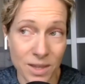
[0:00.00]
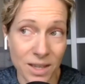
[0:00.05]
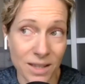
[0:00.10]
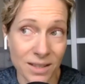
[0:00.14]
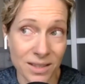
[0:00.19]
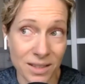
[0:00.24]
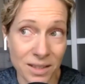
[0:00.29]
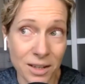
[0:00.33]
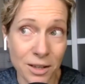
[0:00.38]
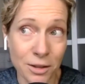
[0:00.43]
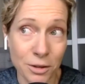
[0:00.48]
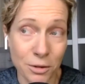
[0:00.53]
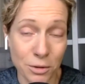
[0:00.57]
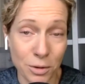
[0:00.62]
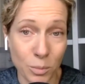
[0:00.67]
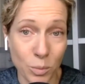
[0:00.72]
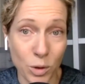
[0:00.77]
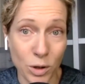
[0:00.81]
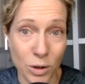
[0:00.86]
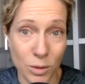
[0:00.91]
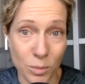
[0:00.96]
That's another
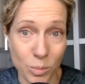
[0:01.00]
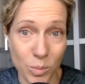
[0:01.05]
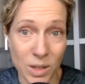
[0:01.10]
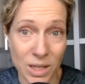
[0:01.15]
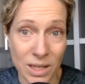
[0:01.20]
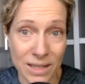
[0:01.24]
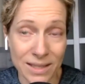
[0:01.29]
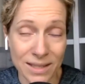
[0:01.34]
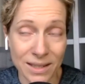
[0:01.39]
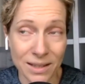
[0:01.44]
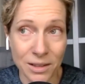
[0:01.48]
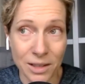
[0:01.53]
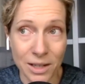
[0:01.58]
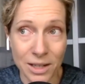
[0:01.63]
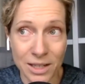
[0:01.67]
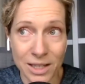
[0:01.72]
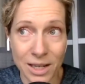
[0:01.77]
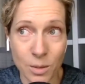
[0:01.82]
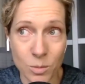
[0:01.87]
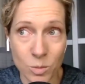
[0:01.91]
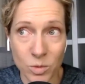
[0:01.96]
important piece. A lot
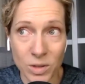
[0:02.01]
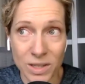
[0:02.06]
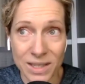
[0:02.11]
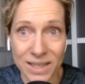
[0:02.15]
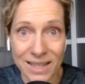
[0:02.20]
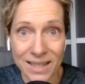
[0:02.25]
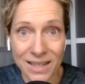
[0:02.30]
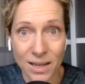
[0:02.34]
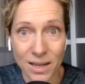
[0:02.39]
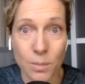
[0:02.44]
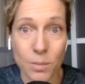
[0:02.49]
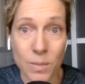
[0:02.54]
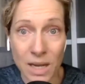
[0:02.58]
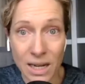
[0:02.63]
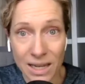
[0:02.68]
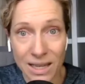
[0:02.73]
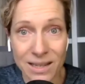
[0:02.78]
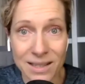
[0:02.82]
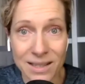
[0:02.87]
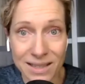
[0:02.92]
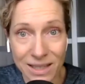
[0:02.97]
of times we seek
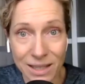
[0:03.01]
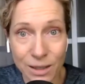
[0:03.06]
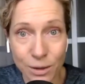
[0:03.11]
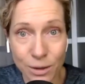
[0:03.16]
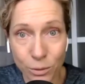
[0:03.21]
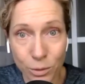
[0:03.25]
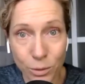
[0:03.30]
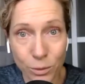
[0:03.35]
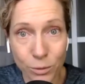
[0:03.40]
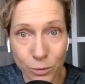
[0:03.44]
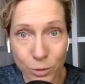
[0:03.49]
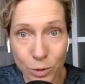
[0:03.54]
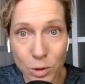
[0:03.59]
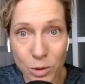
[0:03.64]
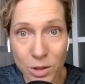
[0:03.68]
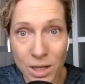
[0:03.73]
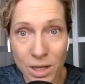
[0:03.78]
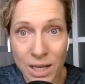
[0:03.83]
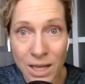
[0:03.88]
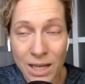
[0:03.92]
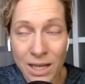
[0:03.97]
immediacy through food.